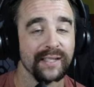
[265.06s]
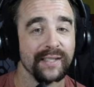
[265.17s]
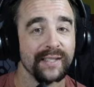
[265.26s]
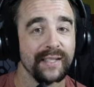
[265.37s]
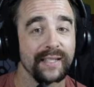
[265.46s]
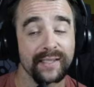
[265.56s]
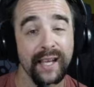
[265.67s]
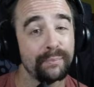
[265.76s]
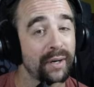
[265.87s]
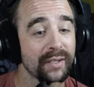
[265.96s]
It's
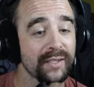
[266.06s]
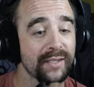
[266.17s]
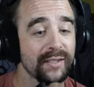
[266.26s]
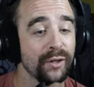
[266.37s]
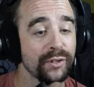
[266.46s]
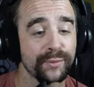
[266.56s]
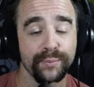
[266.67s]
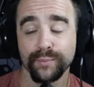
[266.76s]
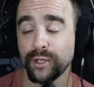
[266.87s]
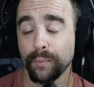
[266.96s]
$10. Go
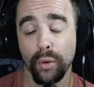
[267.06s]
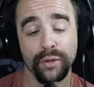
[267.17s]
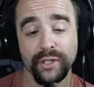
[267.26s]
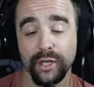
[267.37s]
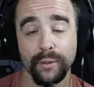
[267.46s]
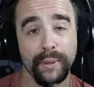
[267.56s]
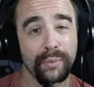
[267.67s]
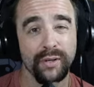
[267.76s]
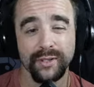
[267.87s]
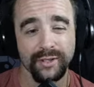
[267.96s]
support the tournament, but
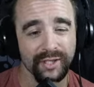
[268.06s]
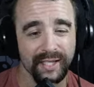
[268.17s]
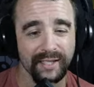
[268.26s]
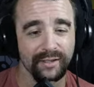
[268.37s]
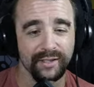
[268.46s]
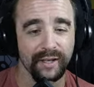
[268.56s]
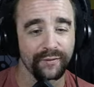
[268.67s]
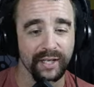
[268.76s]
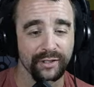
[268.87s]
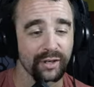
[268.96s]
also just get yourself an
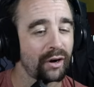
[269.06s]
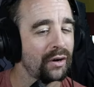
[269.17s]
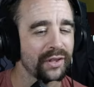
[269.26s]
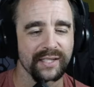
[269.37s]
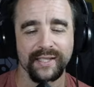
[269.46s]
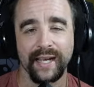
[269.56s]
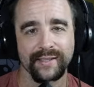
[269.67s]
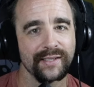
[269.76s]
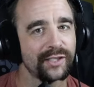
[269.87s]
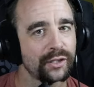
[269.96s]
extra. All this stacks.
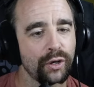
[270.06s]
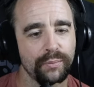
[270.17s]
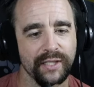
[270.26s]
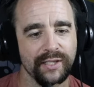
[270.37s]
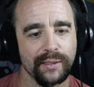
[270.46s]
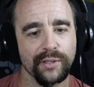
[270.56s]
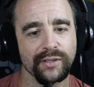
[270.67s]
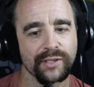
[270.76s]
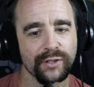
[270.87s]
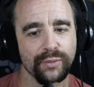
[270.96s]
It's so many C-bills.
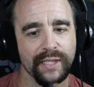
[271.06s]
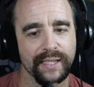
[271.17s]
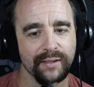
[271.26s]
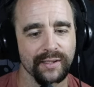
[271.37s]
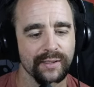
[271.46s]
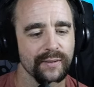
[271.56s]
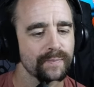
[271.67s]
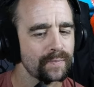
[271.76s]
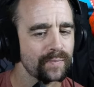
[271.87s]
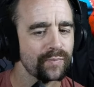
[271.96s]
It's ridiculous.
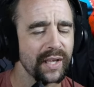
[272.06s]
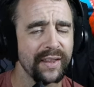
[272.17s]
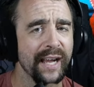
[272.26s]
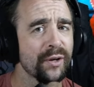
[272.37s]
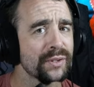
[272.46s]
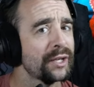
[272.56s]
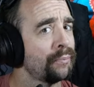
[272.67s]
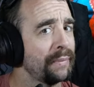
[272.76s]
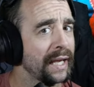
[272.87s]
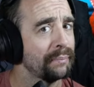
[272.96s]
And that goes till
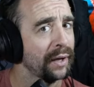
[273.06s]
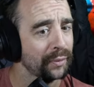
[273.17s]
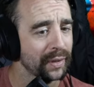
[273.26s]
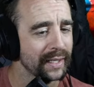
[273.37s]
May, by the way.